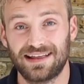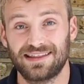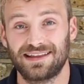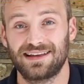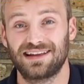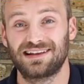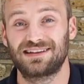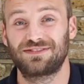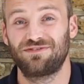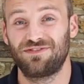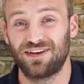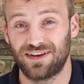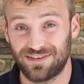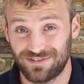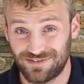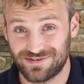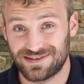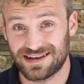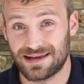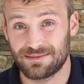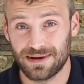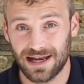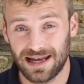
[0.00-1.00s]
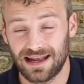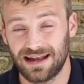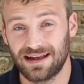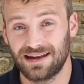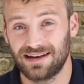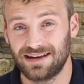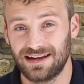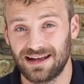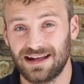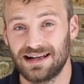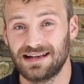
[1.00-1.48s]
There's fifty
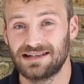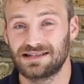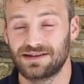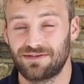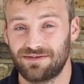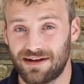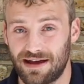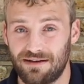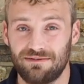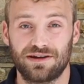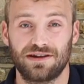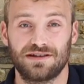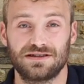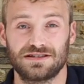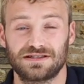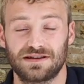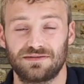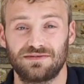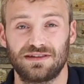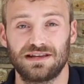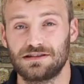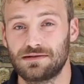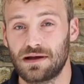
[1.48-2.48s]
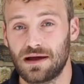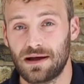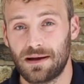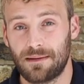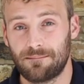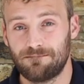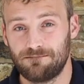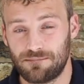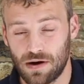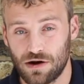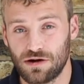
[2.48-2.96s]
million years of evidence of these
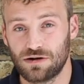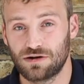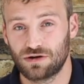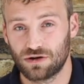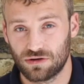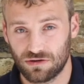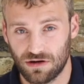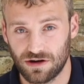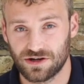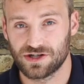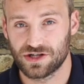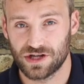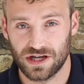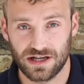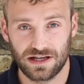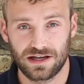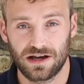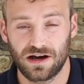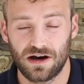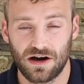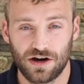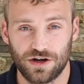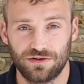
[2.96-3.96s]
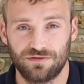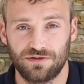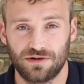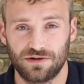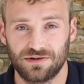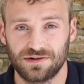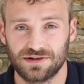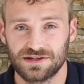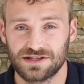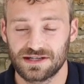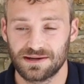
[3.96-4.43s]
bone-crunching
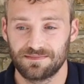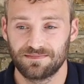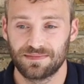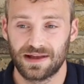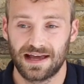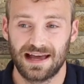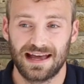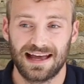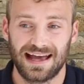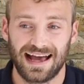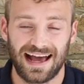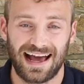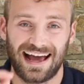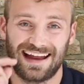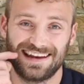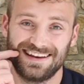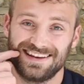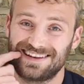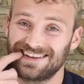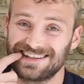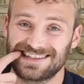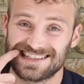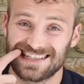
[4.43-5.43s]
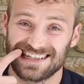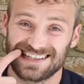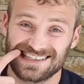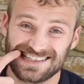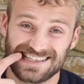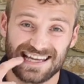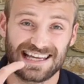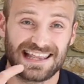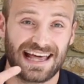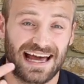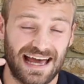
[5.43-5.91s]
carnivores, and you can still
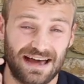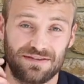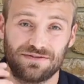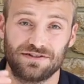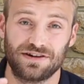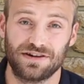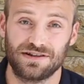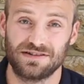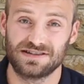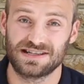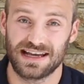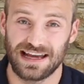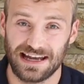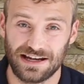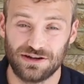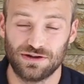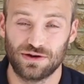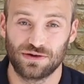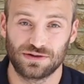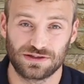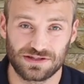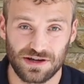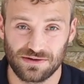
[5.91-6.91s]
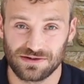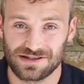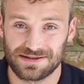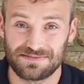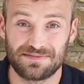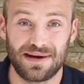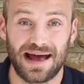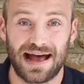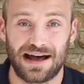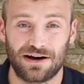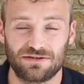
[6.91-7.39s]
see that evidence in your dog's
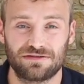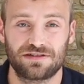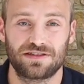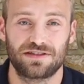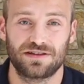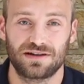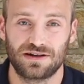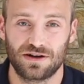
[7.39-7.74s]
mouth.